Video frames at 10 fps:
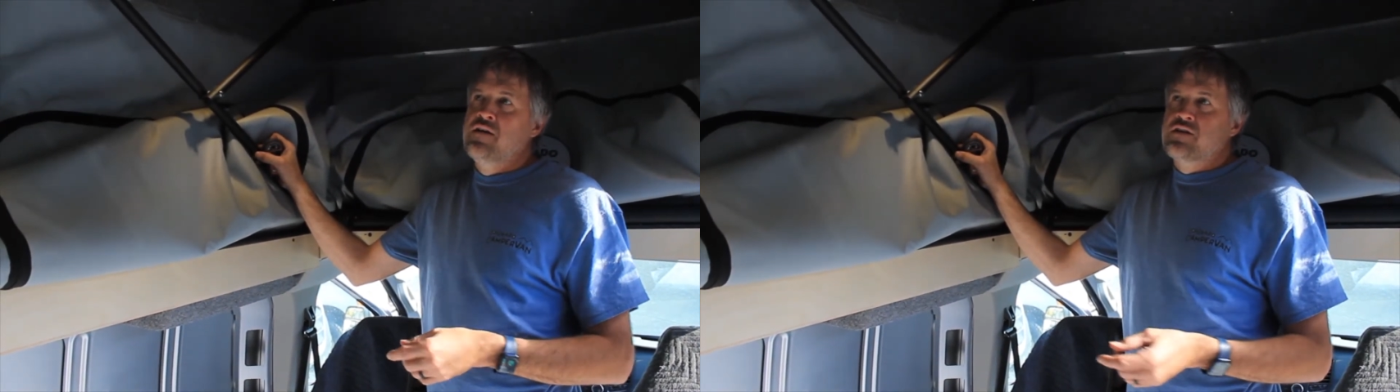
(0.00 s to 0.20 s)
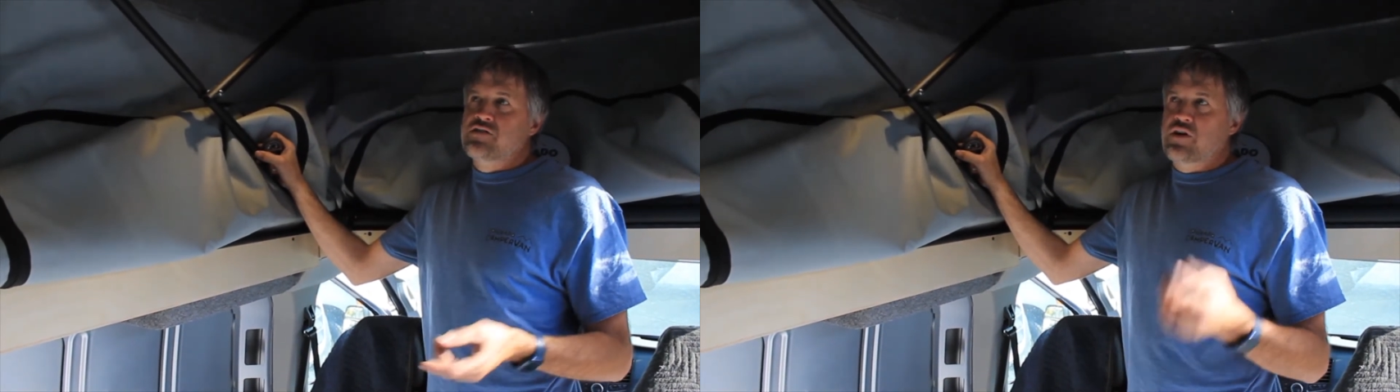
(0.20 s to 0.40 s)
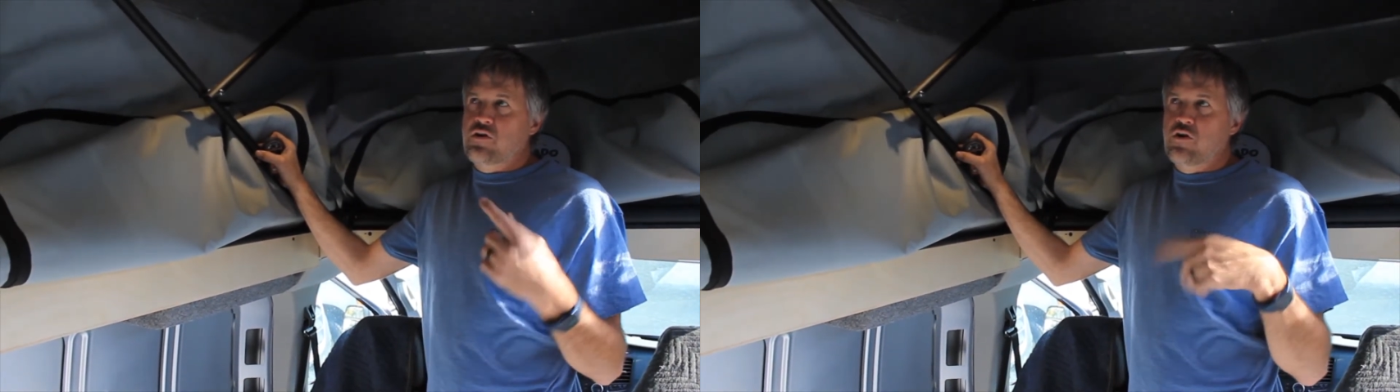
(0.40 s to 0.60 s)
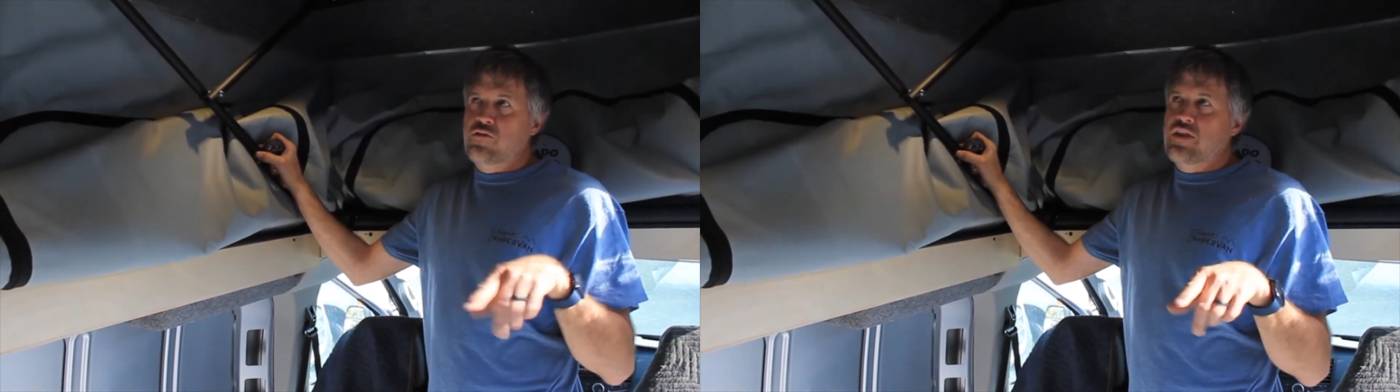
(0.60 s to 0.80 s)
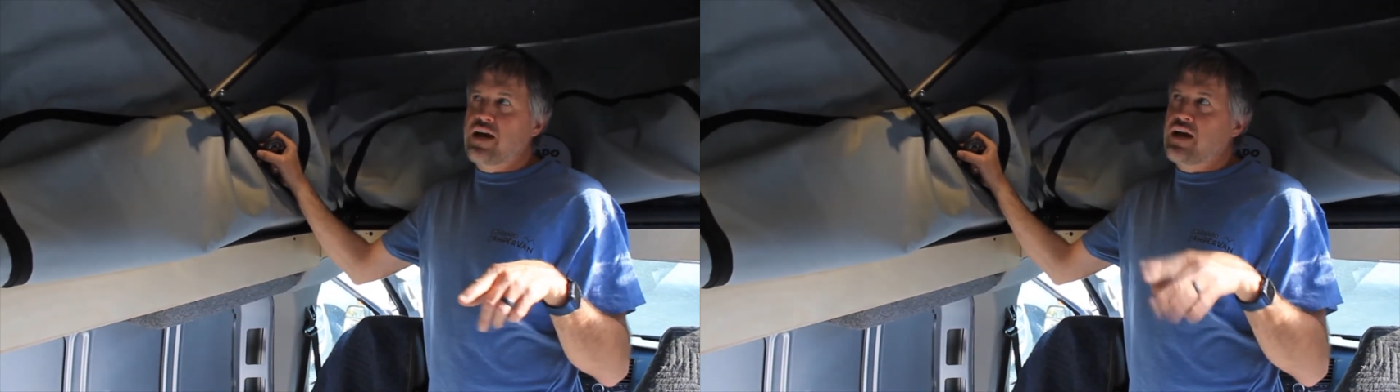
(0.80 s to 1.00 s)
So I'll go
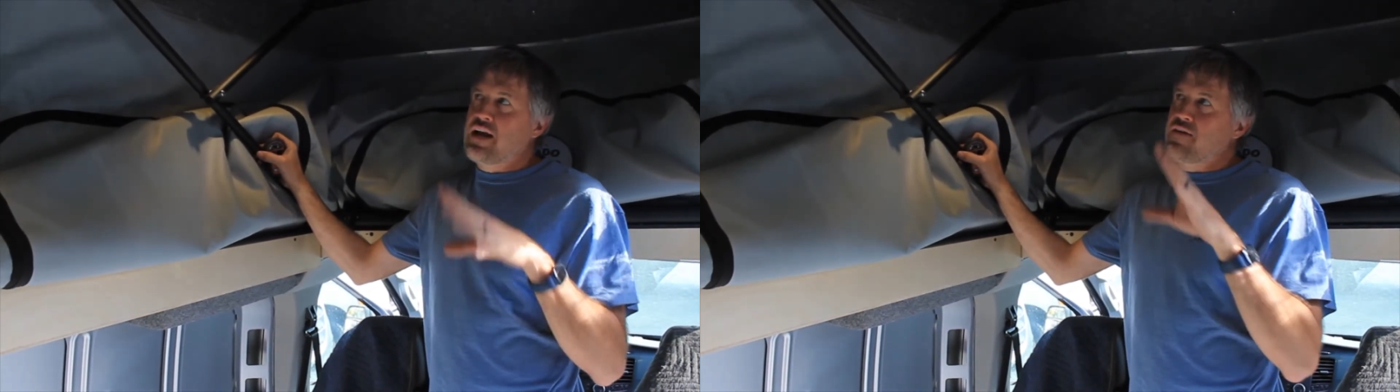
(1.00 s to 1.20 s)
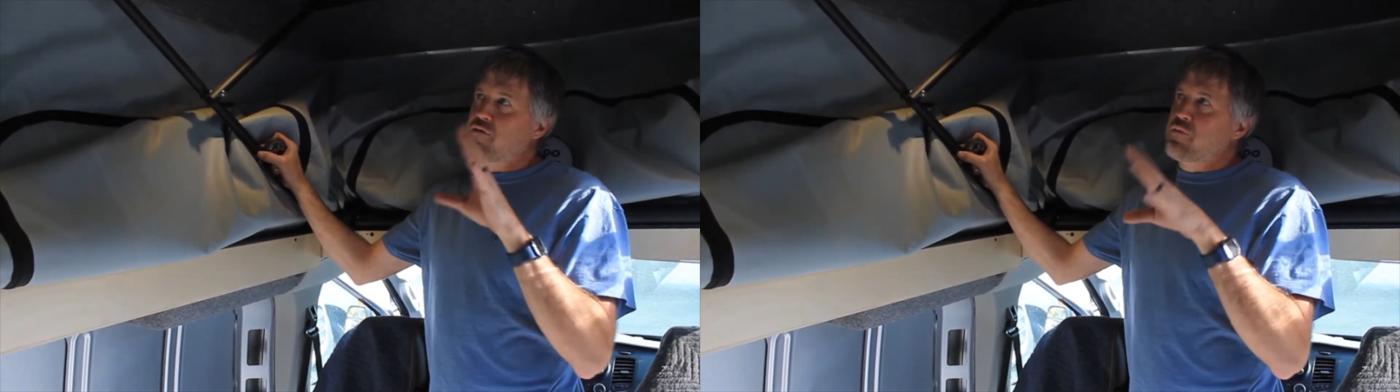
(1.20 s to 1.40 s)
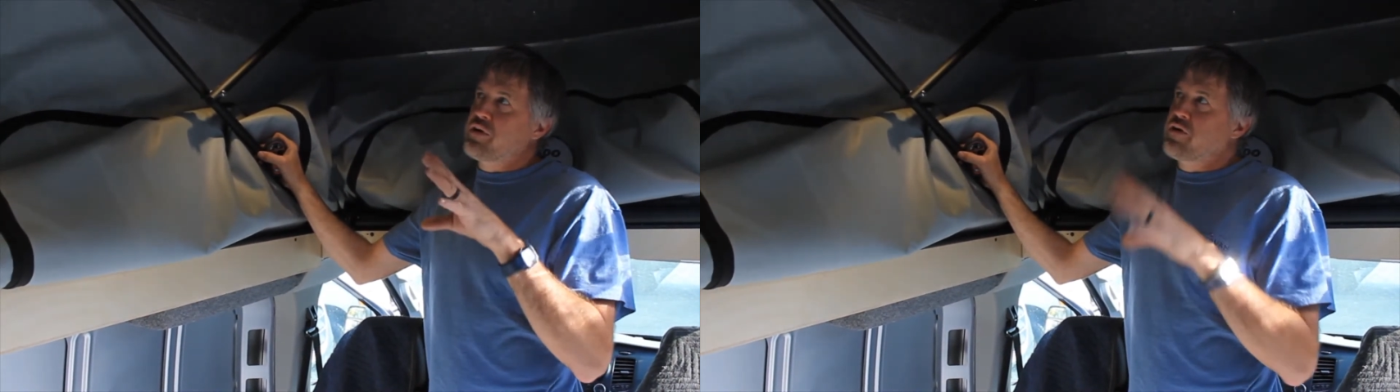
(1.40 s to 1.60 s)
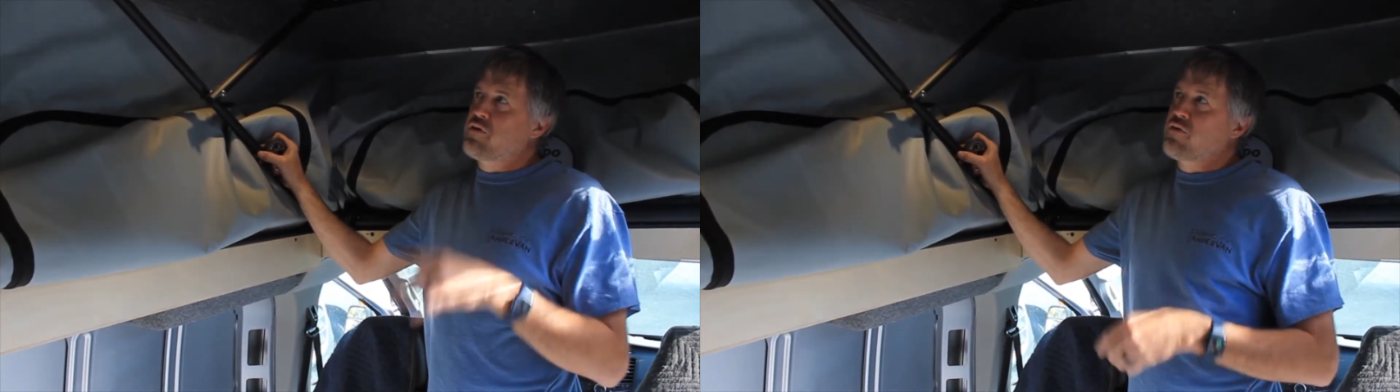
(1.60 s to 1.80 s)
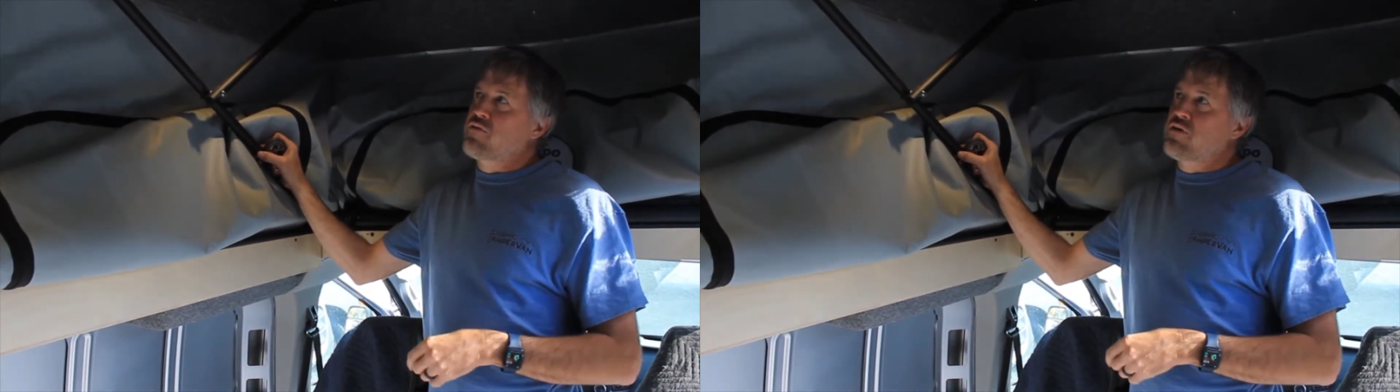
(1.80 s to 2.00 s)
over that after we
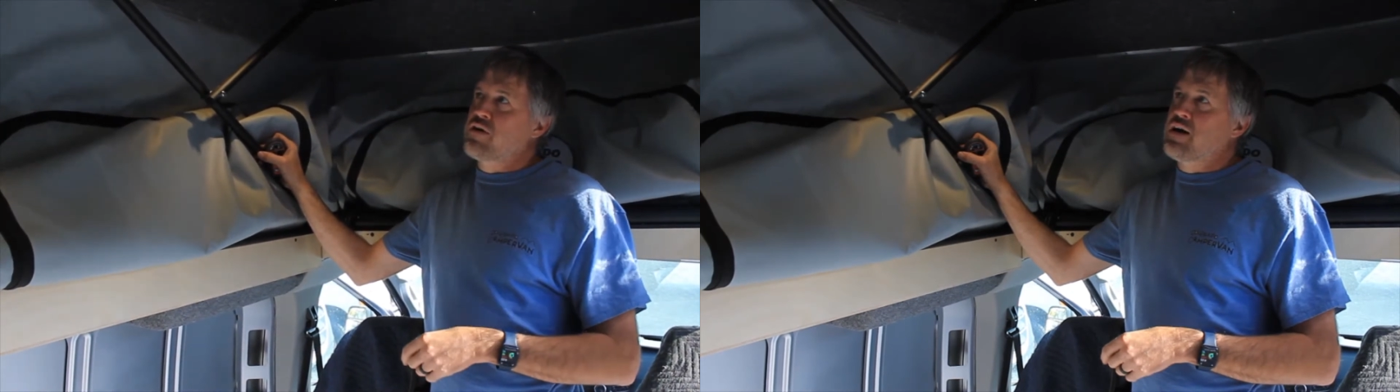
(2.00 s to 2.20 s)
go over